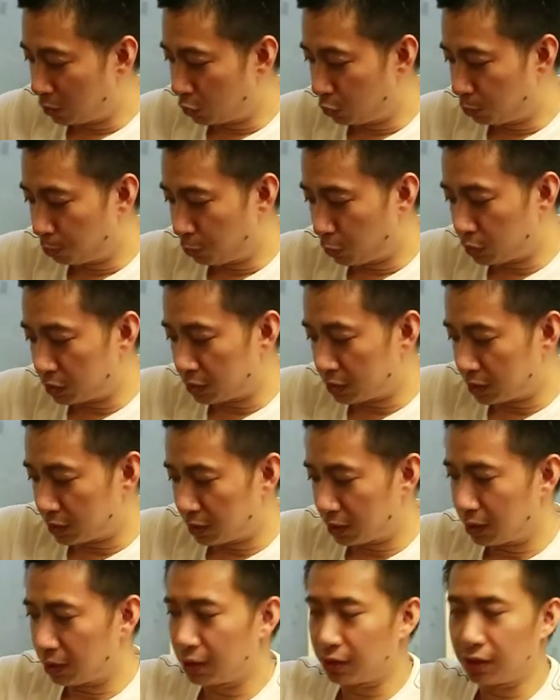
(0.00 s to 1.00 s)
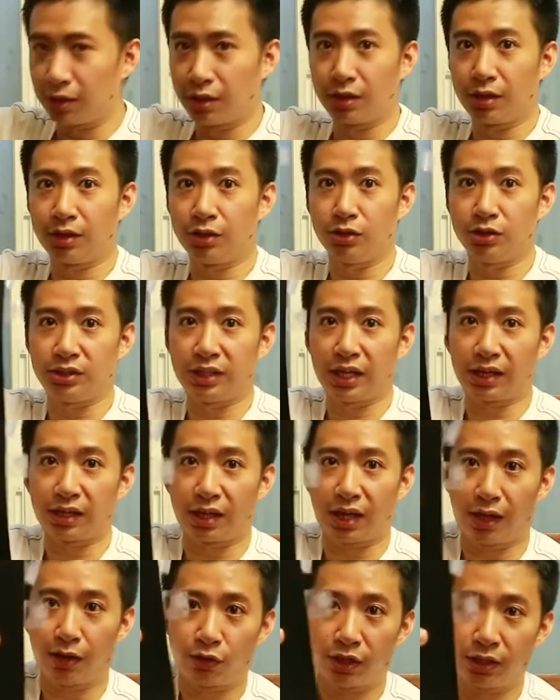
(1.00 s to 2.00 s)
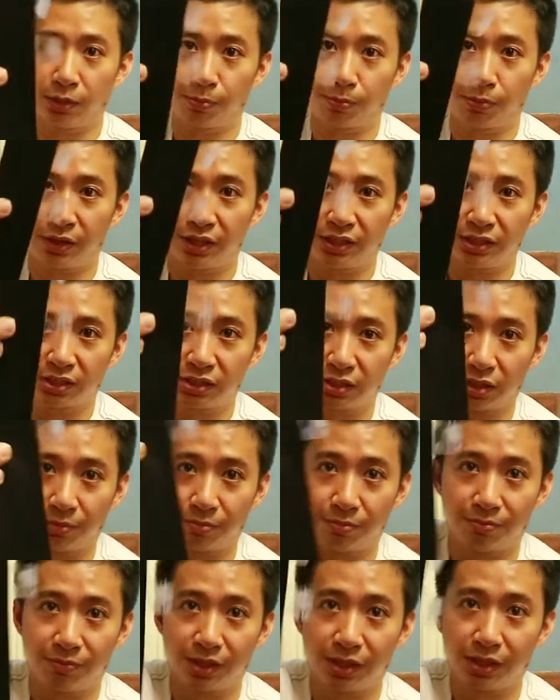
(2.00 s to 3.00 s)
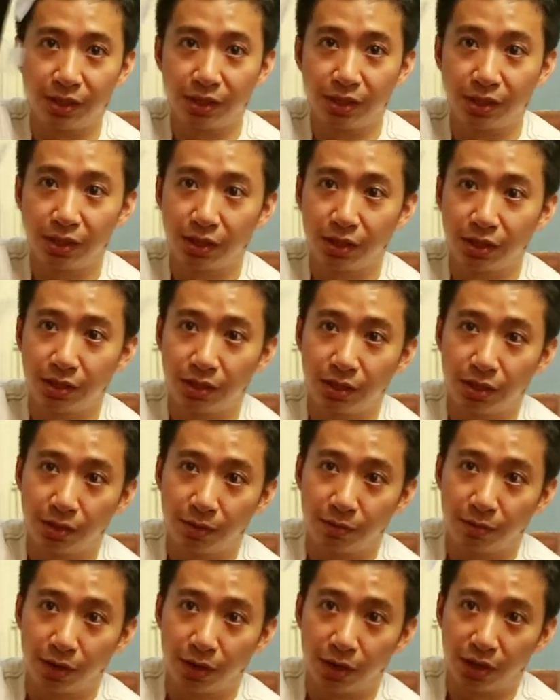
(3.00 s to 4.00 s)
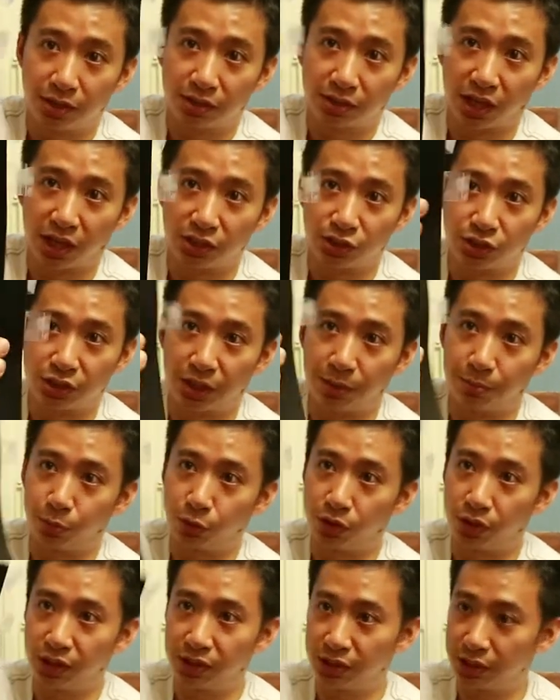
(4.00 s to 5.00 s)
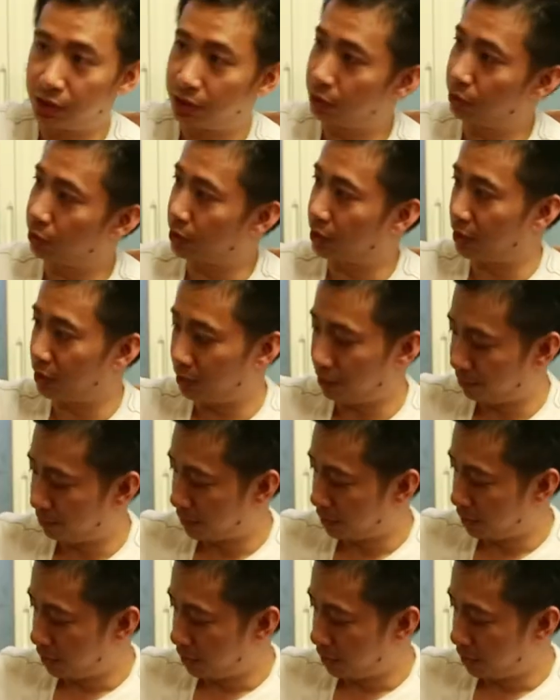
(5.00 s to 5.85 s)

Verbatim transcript: you see, I already placed some scotch tape on it, okay?